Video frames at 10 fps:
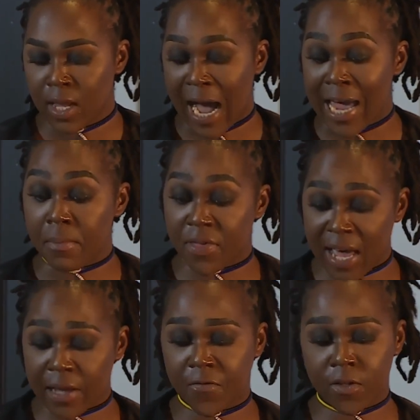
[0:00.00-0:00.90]
I am
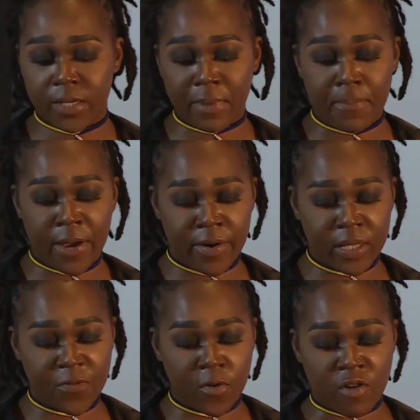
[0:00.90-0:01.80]
thankful to my
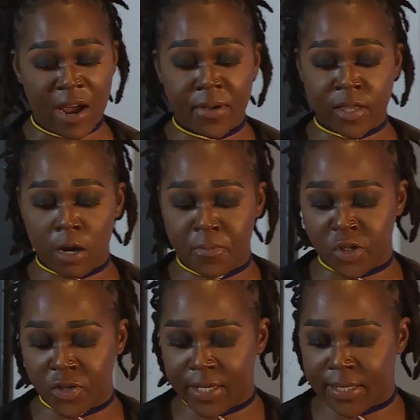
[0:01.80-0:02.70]
parents for grabbing the
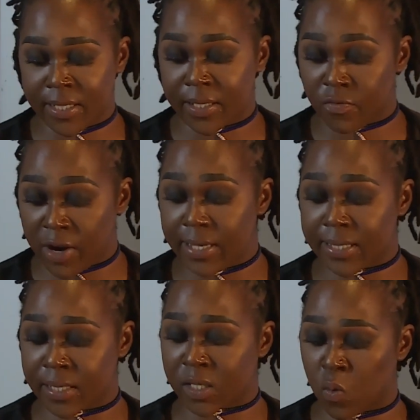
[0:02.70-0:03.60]
opportunity to
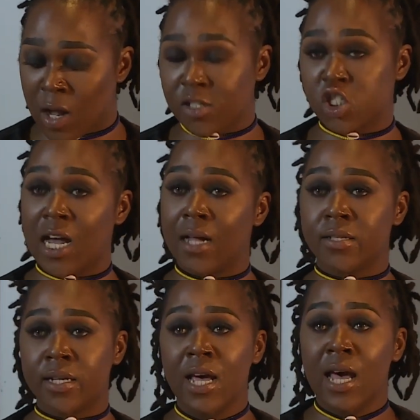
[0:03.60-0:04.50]
raise this wild
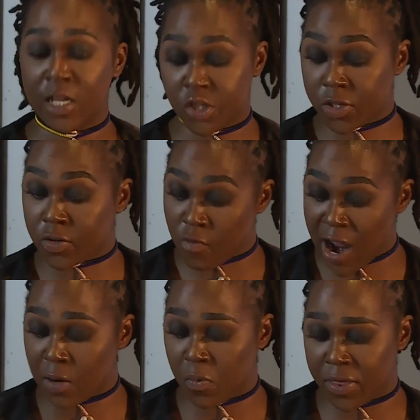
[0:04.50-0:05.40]
child and just
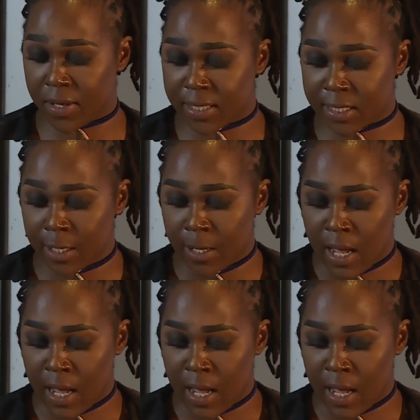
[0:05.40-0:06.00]
ran with it.